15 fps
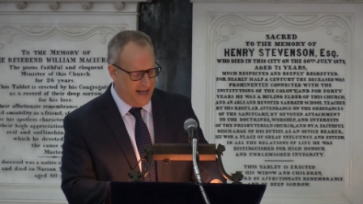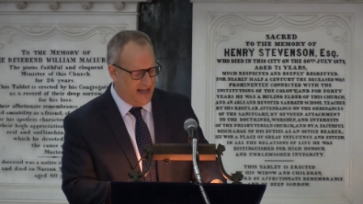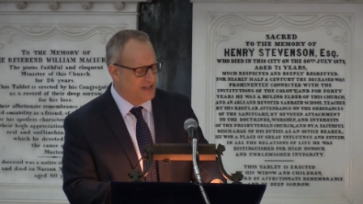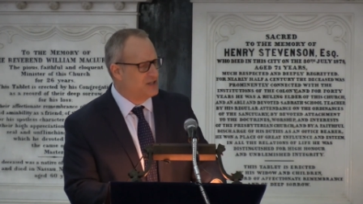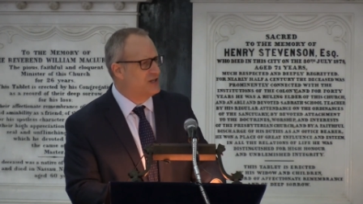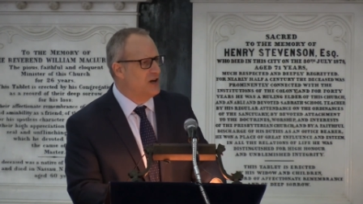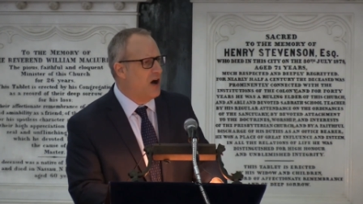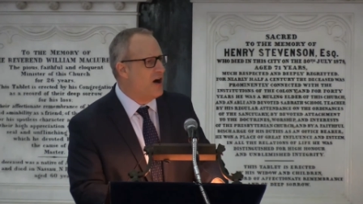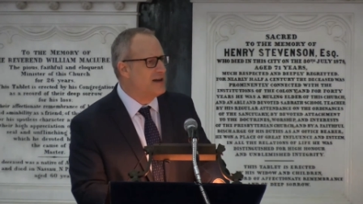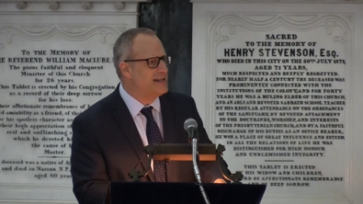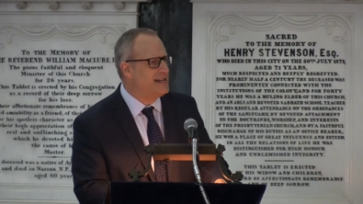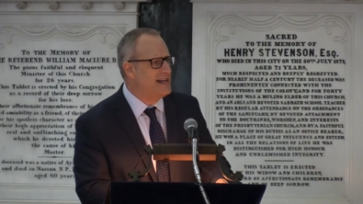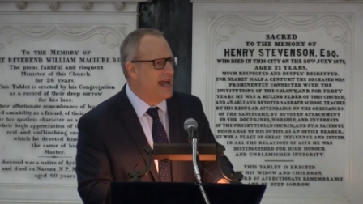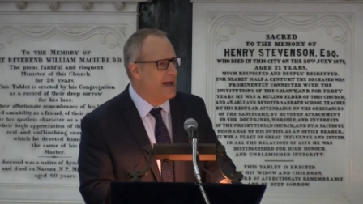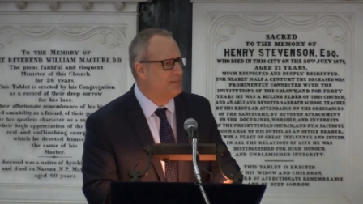It's not
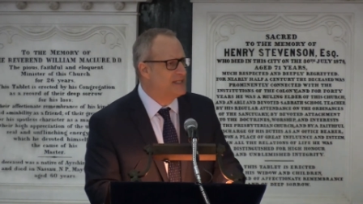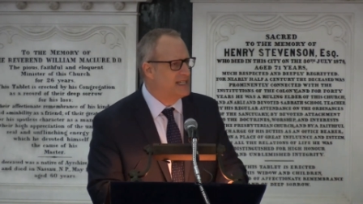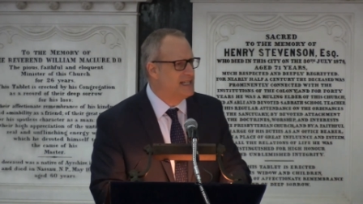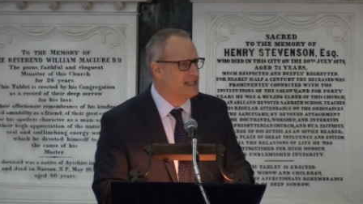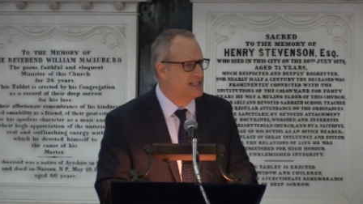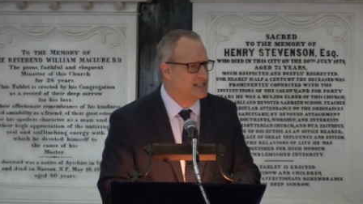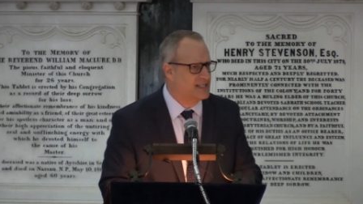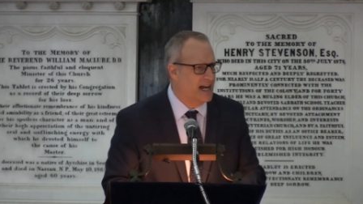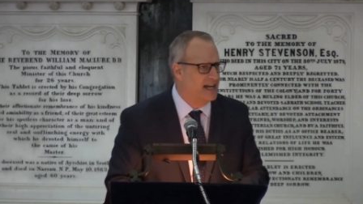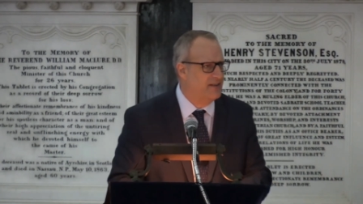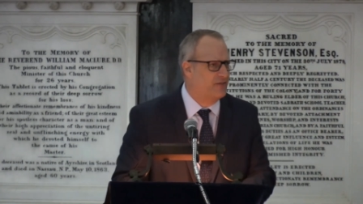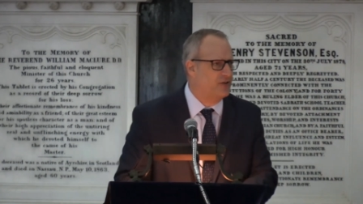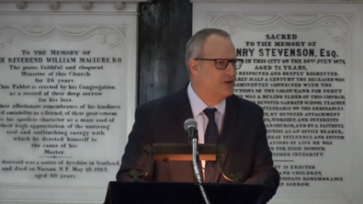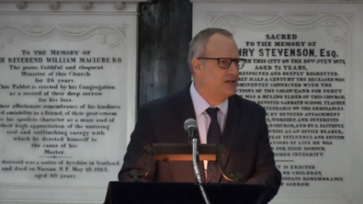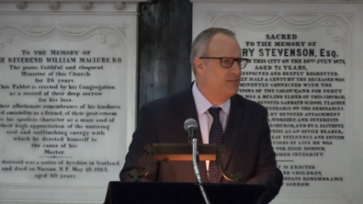an empty
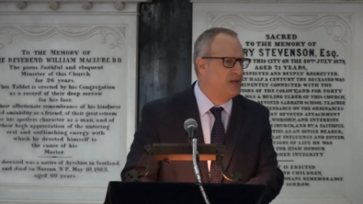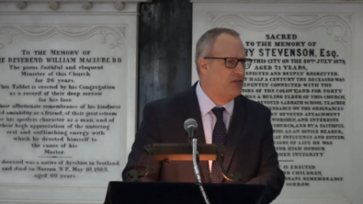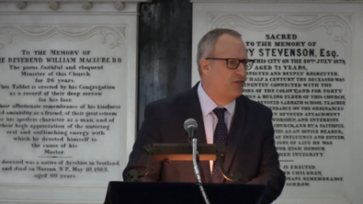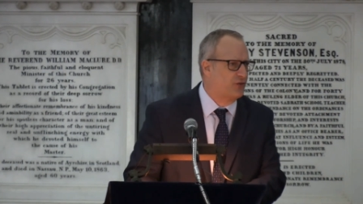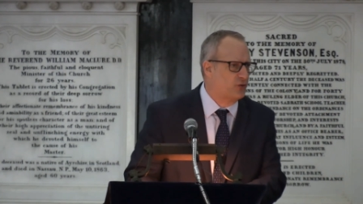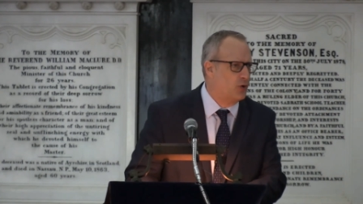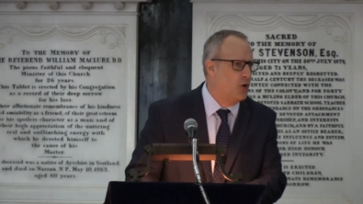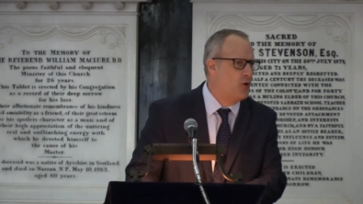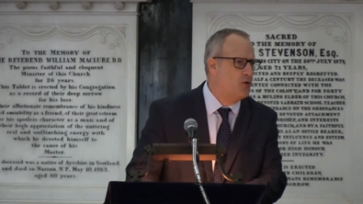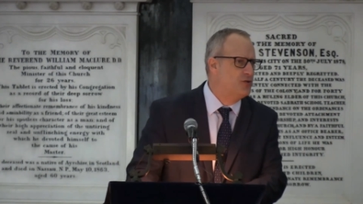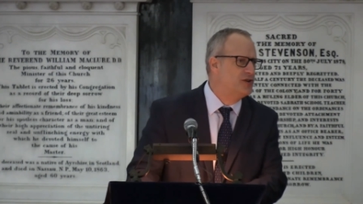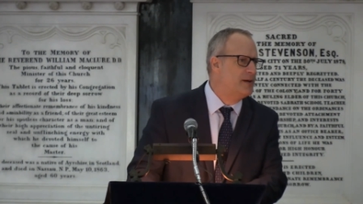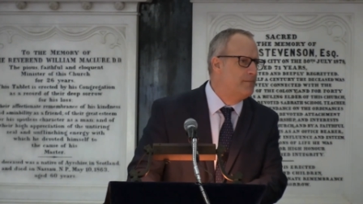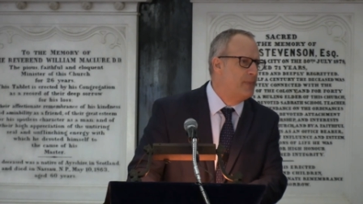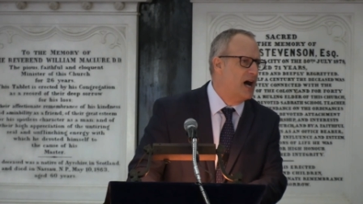cipher to be
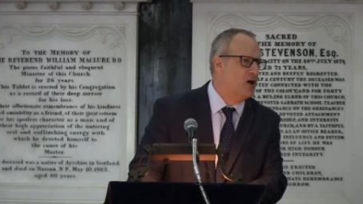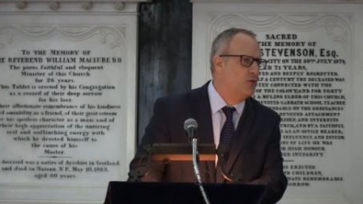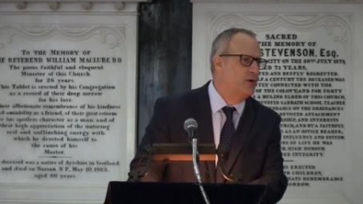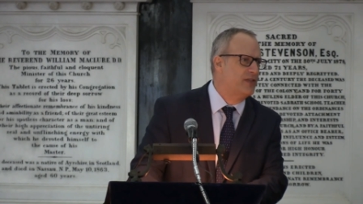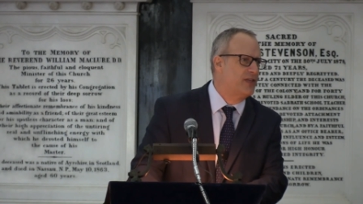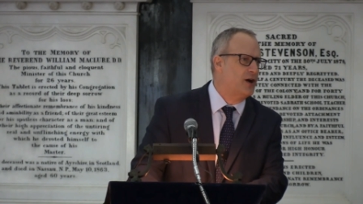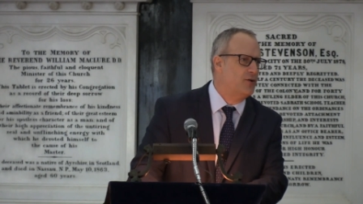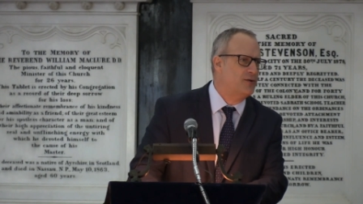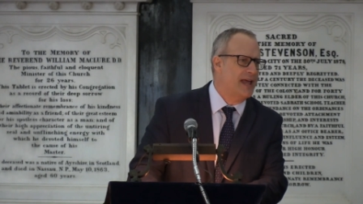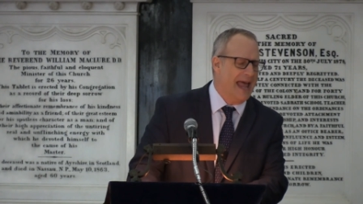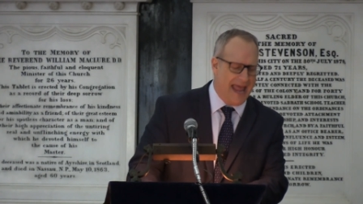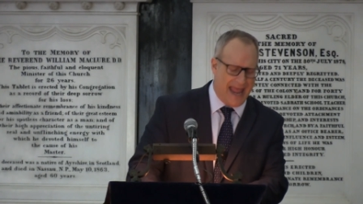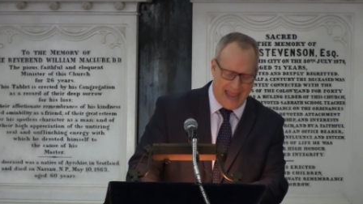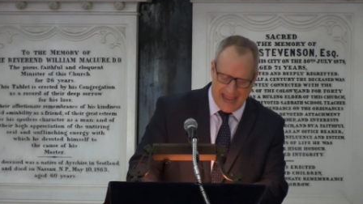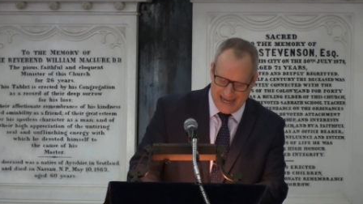thrown about without
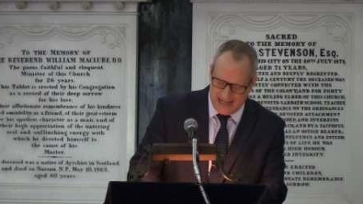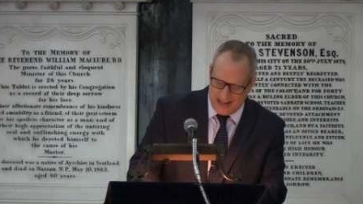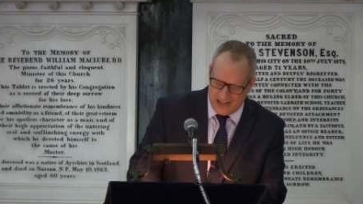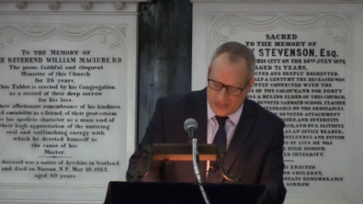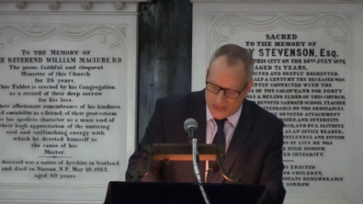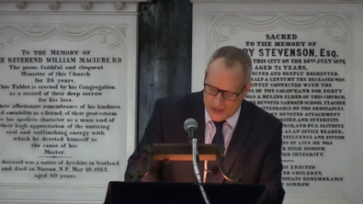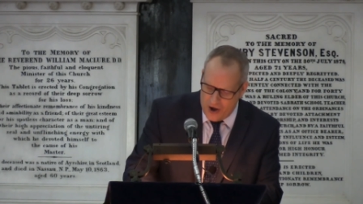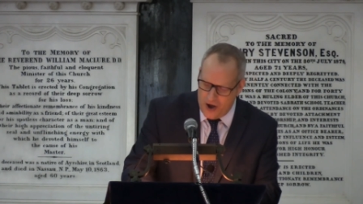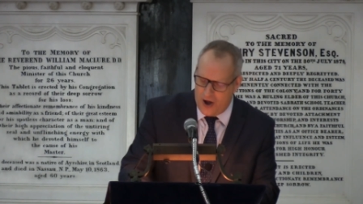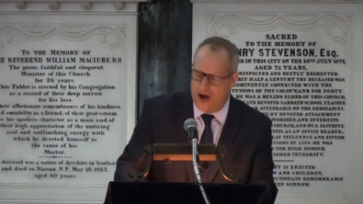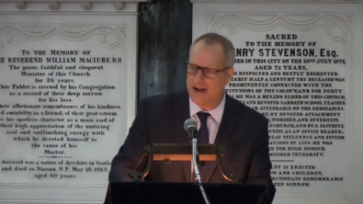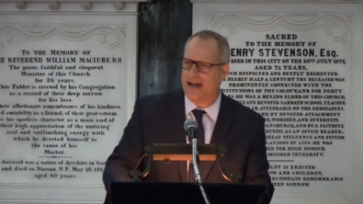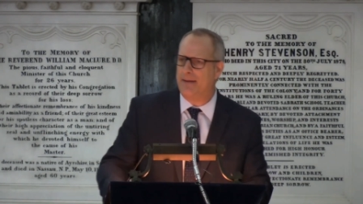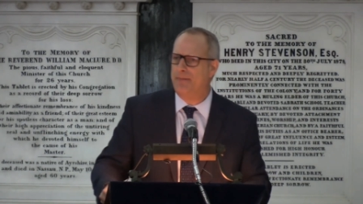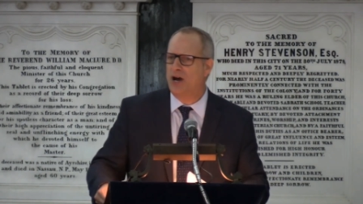any
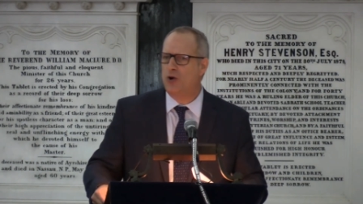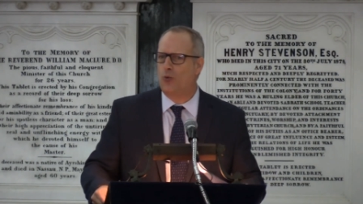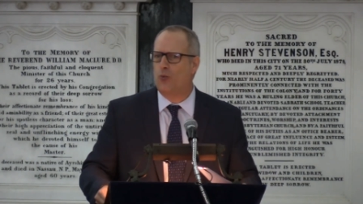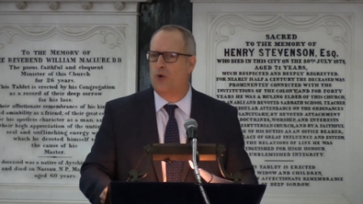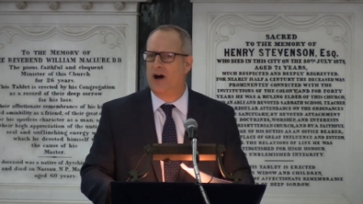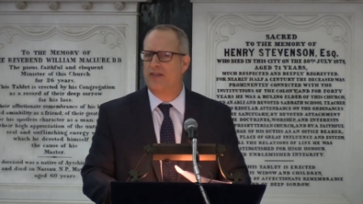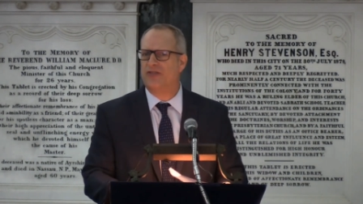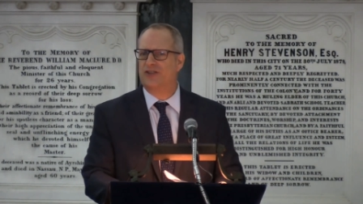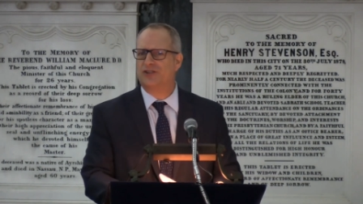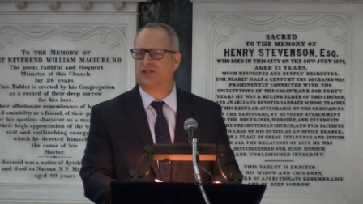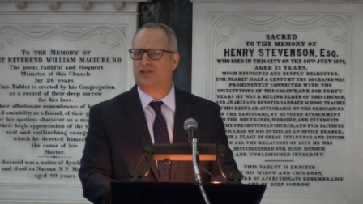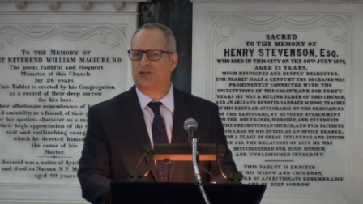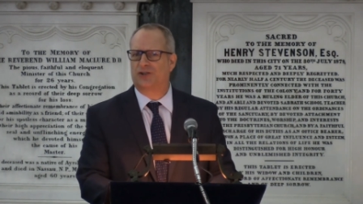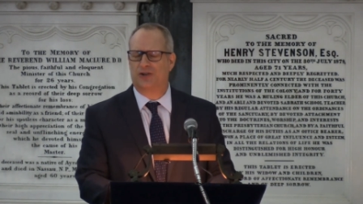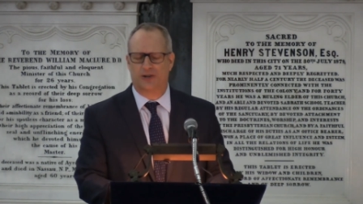thought about what the
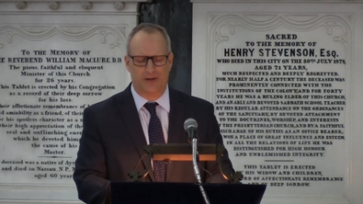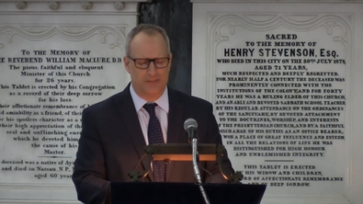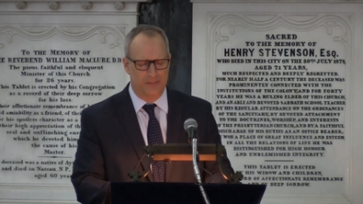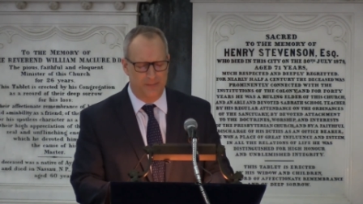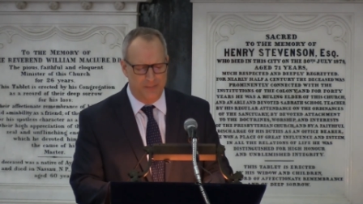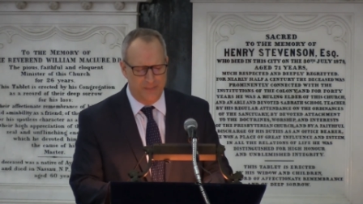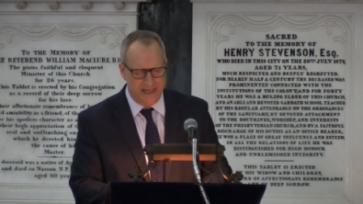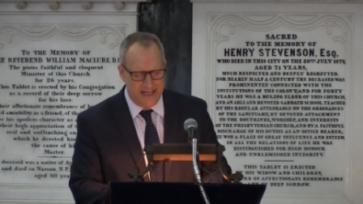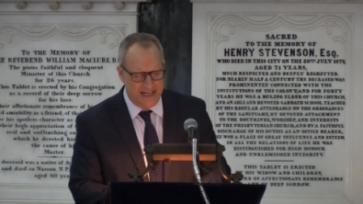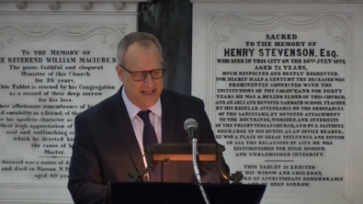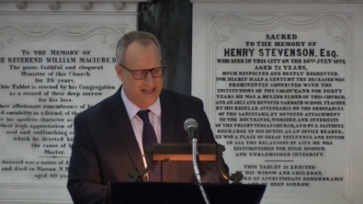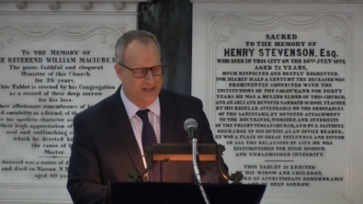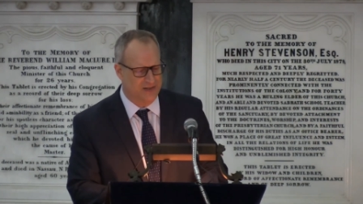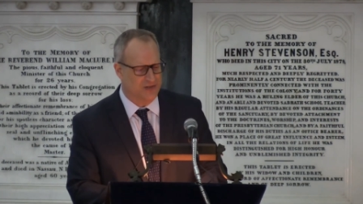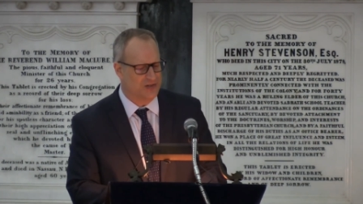term
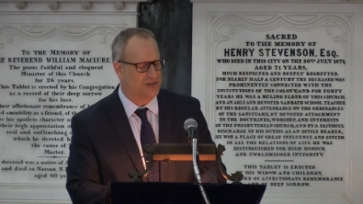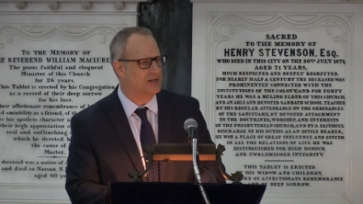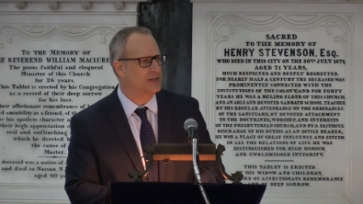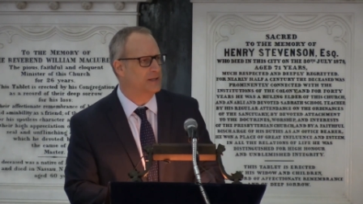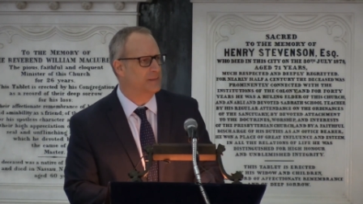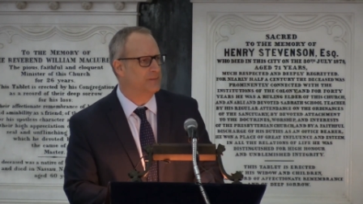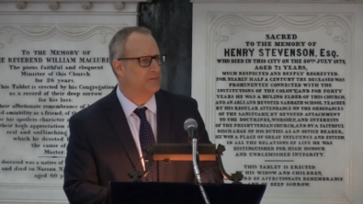means.